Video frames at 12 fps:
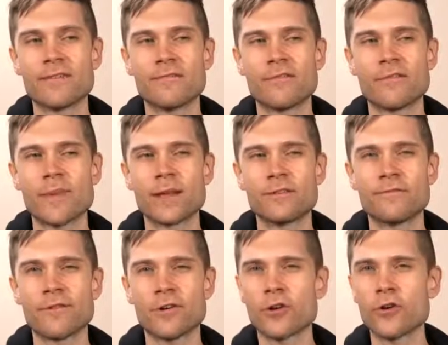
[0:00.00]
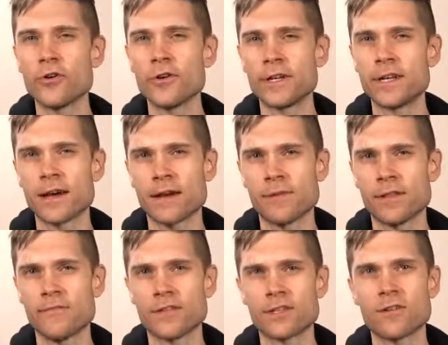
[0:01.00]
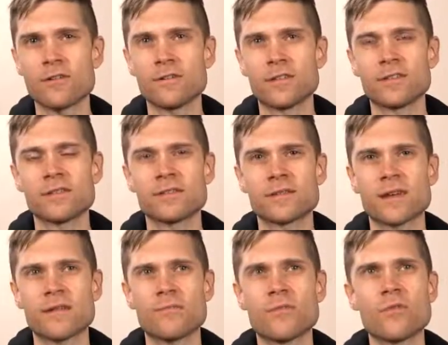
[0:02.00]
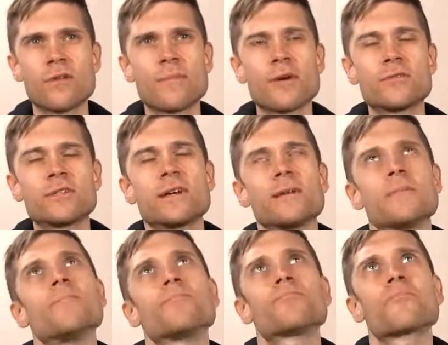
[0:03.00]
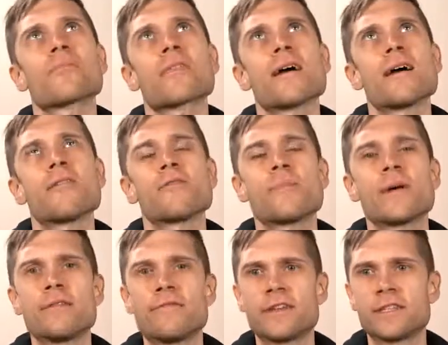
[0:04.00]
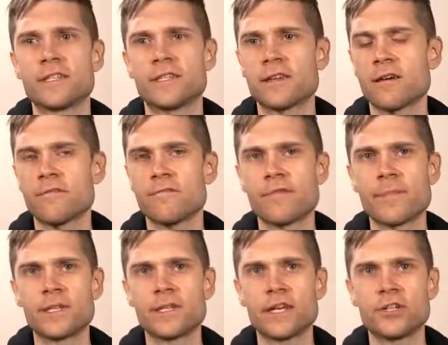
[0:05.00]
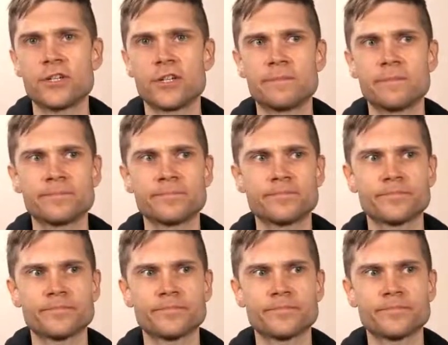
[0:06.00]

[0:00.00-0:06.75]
Ferment for Good, I believe it's called. It's more about health benefits of fermentation